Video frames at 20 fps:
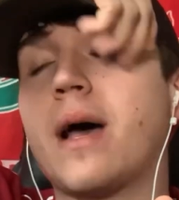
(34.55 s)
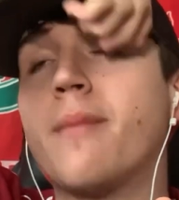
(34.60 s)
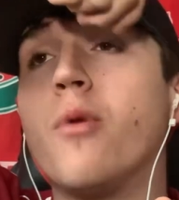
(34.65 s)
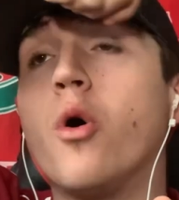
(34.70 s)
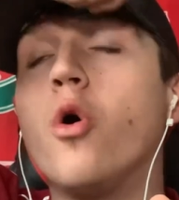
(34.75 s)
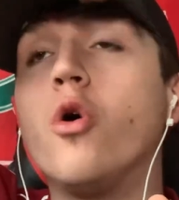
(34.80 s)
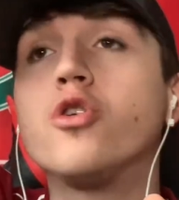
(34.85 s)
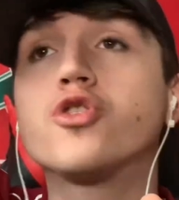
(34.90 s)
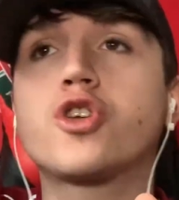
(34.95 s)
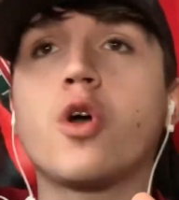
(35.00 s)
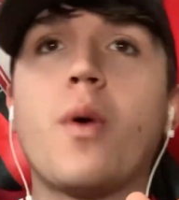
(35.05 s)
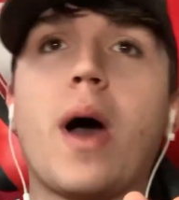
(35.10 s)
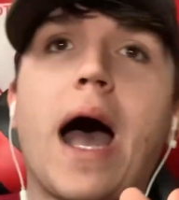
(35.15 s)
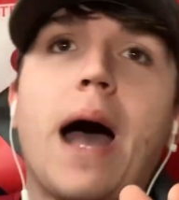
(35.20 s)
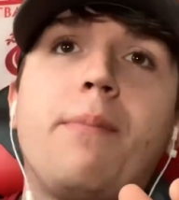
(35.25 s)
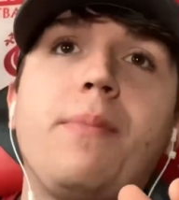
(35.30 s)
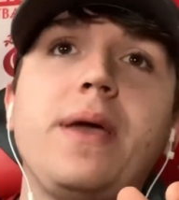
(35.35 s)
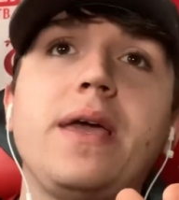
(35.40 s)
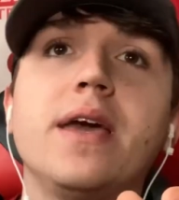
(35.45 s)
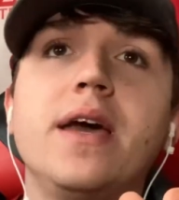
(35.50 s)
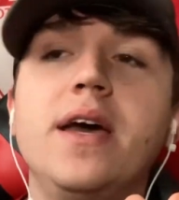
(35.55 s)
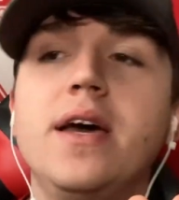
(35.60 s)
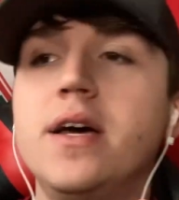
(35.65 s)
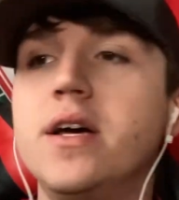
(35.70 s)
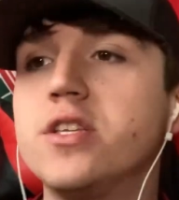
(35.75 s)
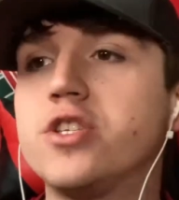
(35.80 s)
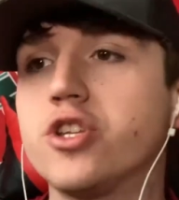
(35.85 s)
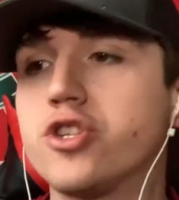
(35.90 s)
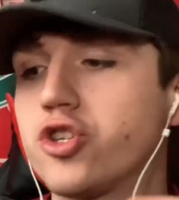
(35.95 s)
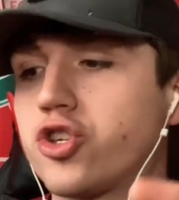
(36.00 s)
I'm also happy
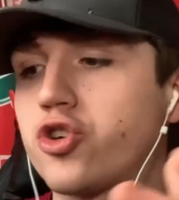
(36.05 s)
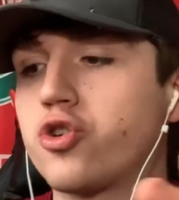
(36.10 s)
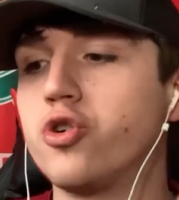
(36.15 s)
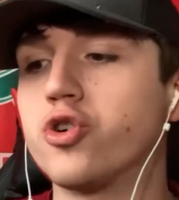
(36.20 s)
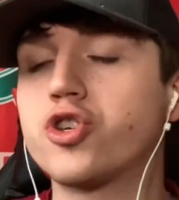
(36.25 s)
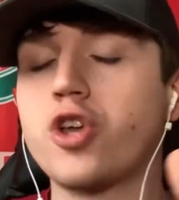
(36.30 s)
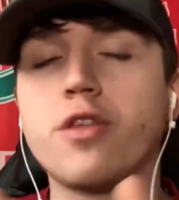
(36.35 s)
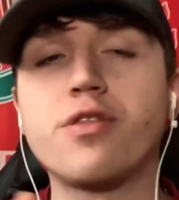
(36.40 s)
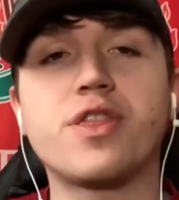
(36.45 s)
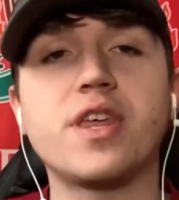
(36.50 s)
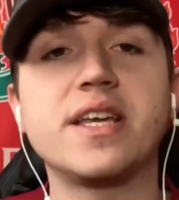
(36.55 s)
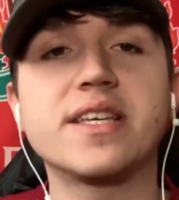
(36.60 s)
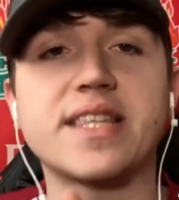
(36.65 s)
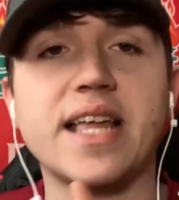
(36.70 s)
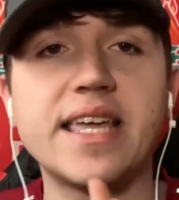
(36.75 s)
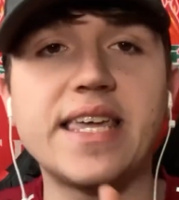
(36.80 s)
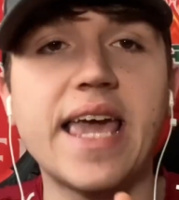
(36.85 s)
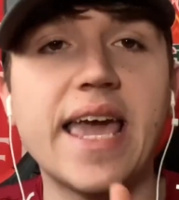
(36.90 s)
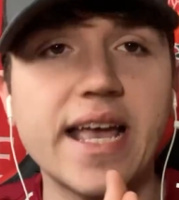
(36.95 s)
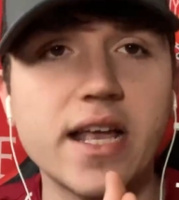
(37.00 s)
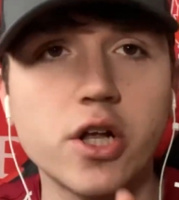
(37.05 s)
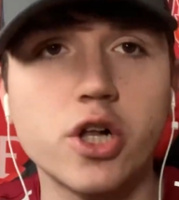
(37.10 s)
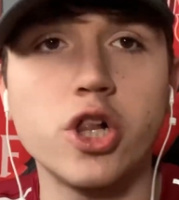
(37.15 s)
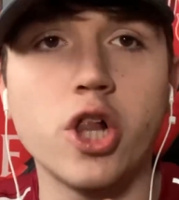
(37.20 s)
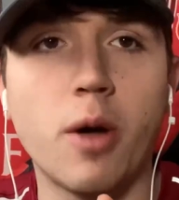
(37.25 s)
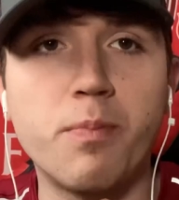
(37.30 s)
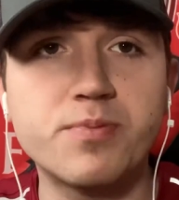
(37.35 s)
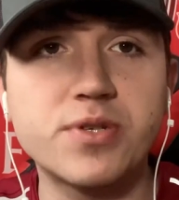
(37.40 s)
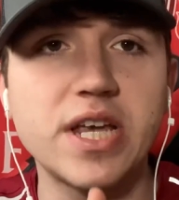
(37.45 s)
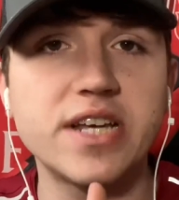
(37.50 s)
to discuss on things that Jurgen
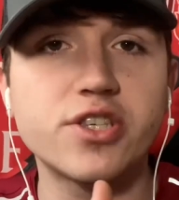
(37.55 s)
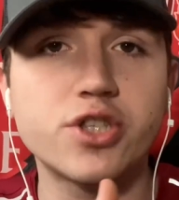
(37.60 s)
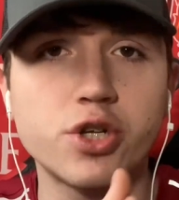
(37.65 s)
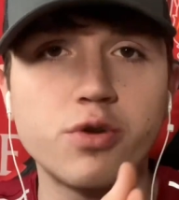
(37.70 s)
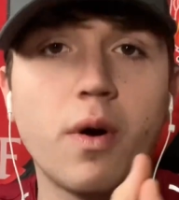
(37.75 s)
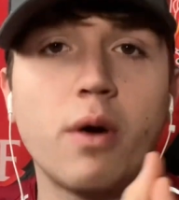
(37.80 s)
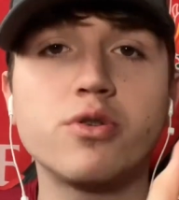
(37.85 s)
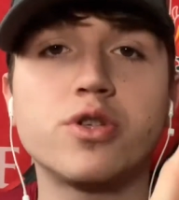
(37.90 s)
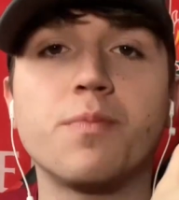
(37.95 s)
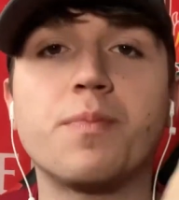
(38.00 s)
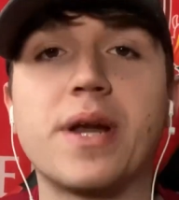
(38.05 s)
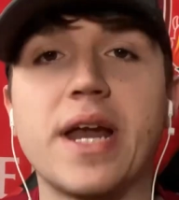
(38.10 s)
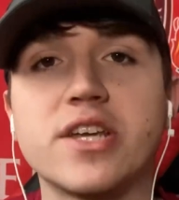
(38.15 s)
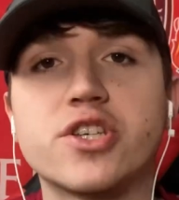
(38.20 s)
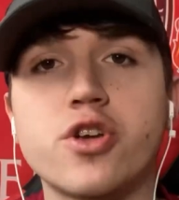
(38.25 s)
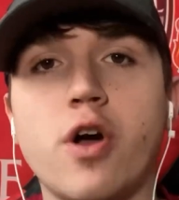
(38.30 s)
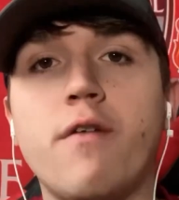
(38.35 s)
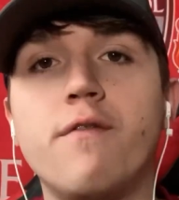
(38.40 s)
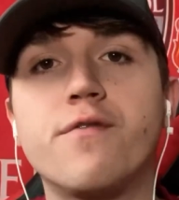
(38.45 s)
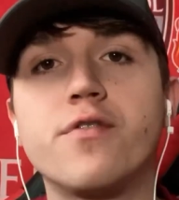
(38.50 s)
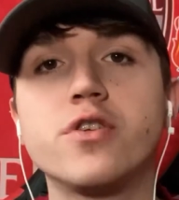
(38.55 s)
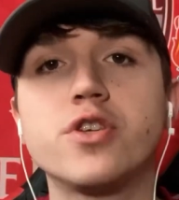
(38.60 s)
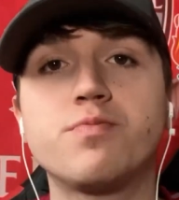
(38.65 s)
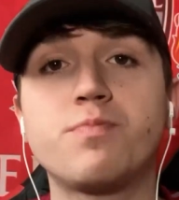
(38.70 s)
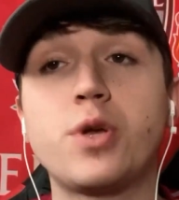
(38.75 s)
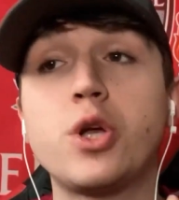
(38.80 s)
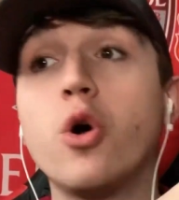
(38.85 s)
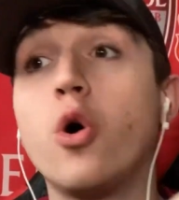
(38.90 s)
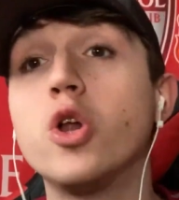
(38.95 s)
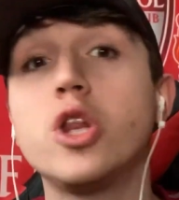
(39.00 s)
Klopp says throughout a press conference,
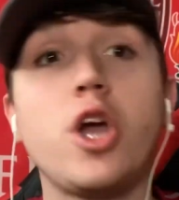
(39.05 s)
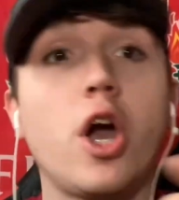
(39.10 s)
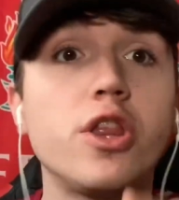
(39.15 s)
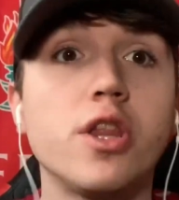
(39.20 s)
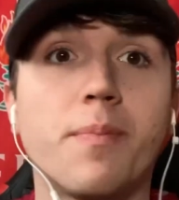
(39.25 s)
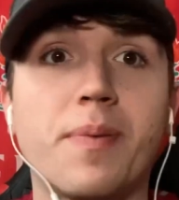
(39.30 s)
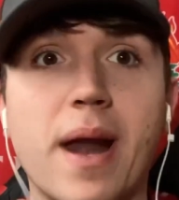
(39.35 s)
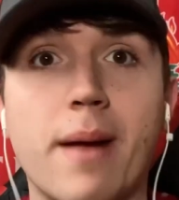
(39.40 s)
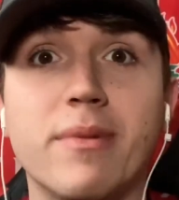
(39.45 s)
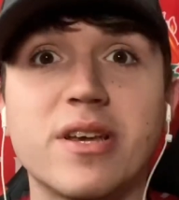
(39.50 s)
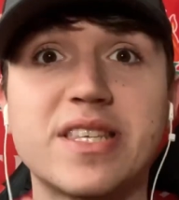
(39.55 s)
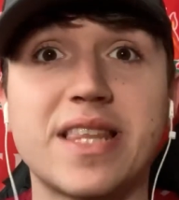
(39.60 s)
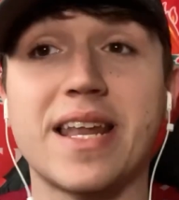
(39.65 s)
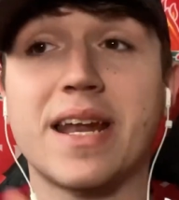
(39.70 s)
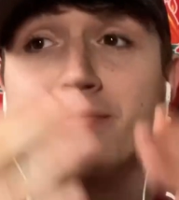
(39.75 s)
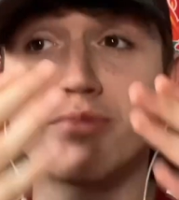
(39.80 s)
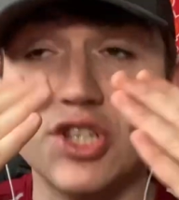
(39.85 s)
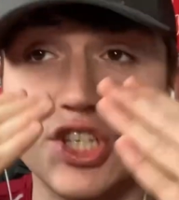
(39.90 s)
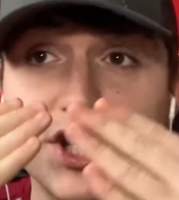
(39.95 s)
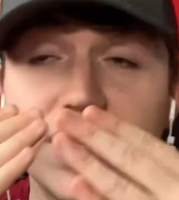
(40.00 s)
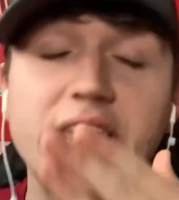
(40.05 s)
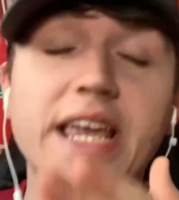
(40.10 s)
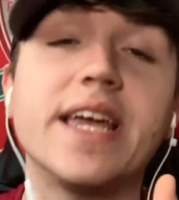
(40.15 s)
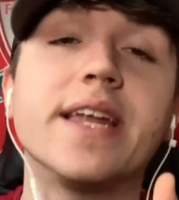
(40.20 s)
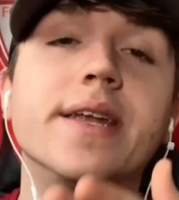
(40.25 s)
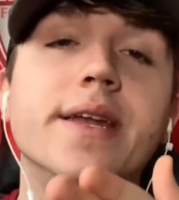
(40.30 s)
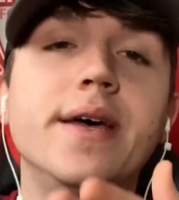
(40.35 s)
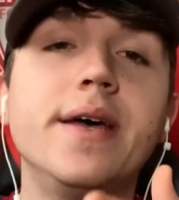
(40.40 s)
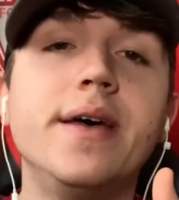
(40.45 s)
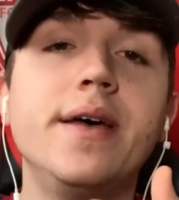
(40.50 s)
purely on the premise that I'm
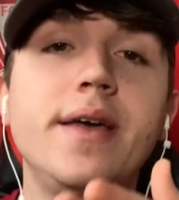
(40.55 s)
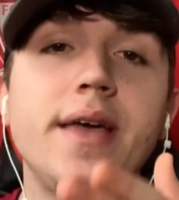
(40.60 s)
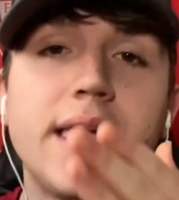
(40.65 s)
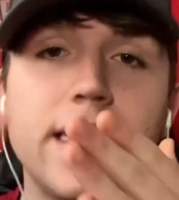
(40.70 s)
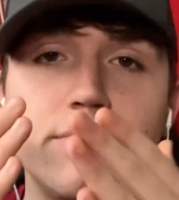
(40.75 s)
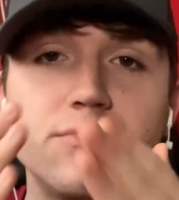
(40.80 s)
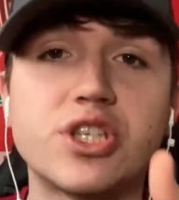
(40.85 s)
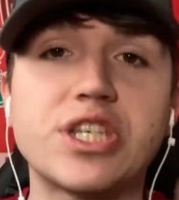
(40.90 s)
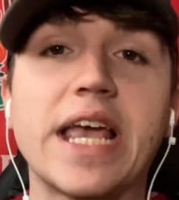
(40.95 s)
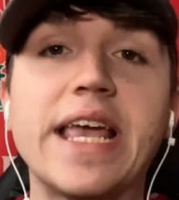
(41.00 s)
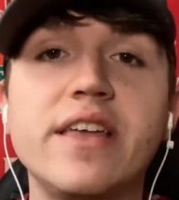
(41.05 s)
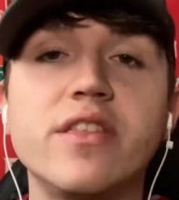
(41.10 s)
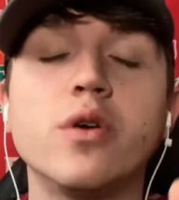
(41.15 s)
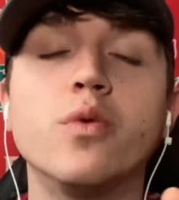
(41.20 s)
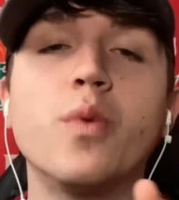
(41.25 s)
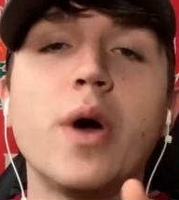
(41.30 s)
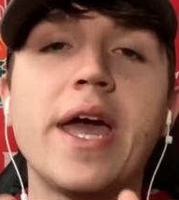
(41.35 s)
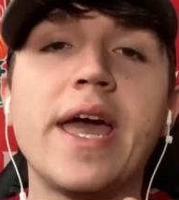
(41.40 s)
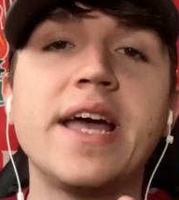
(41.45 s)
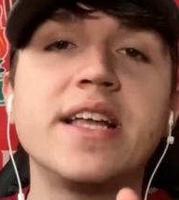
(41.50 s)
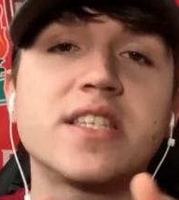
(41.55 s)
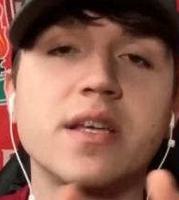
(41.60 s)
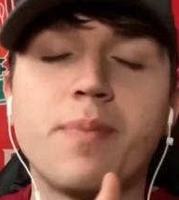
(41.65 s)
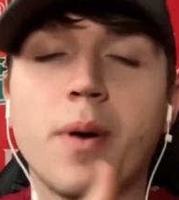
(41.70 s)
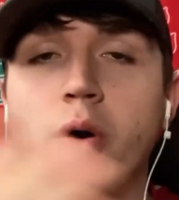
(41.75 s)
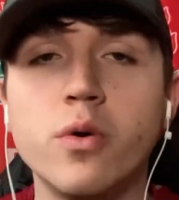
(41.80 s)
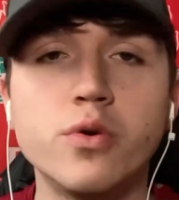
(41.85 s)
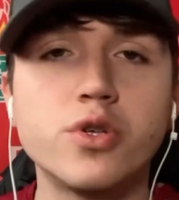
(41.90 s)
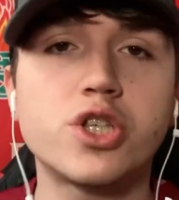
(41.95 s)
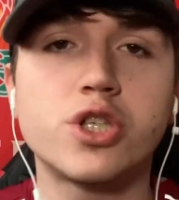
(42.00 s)
seeing him say the words
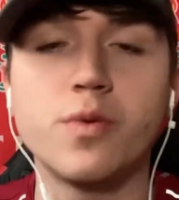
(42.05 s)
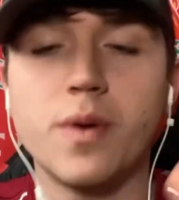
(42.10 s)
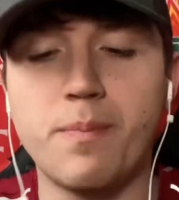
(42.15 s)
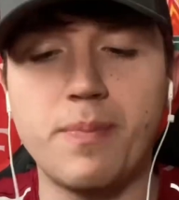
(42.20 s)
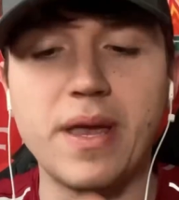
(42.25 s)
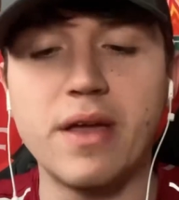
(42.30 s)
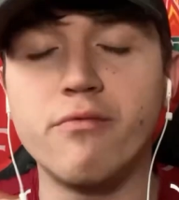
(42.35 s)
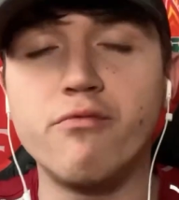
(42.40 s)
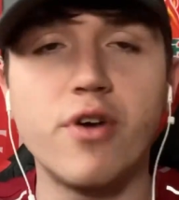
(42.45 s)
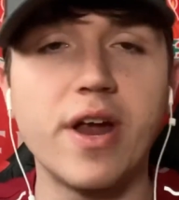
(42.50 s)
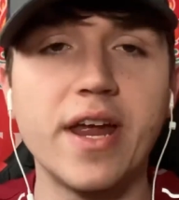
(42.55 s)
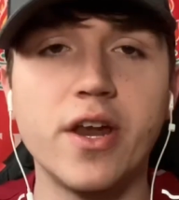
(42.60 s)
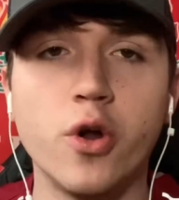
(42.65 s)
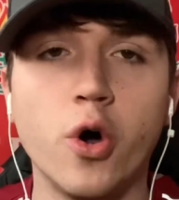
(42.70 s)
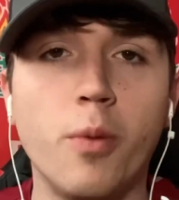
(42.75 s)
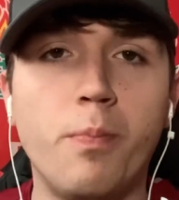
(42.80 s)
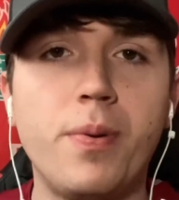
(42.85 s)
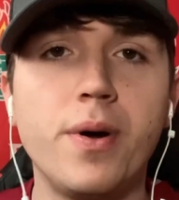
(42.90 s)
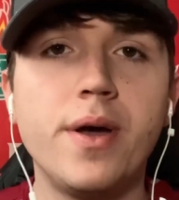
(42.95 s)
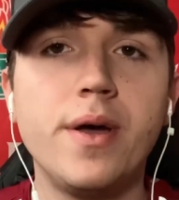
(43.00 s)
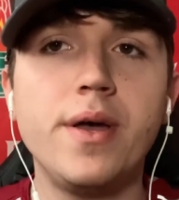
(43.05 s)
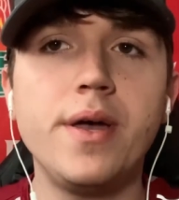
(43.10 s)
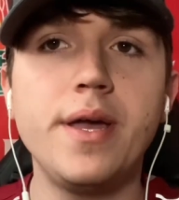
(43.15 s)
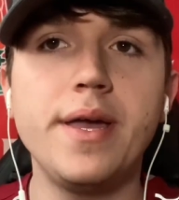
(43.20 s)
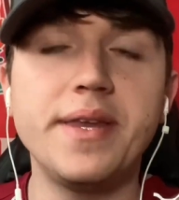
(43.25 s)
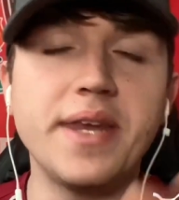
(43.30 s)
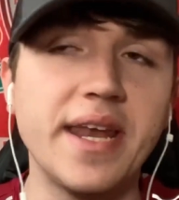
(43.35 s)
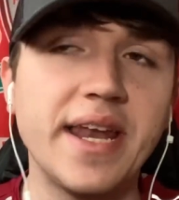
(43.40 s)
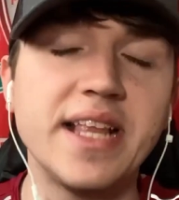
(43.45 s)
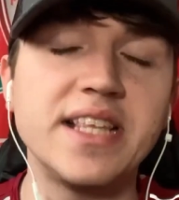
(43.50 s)
opposed to it being written up
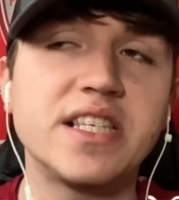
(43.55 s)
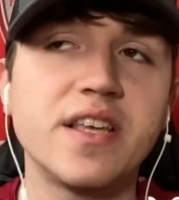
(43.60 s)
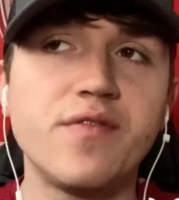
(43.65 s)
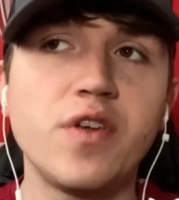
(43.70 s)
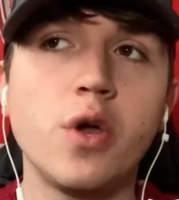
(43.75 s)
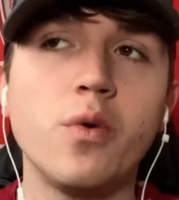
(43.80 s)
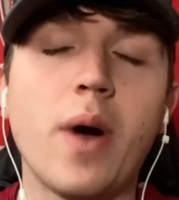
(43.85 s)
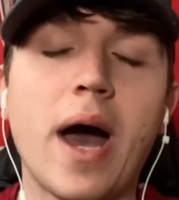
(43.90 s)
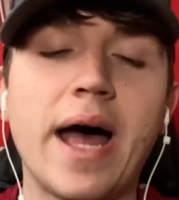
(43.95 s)
in an interview.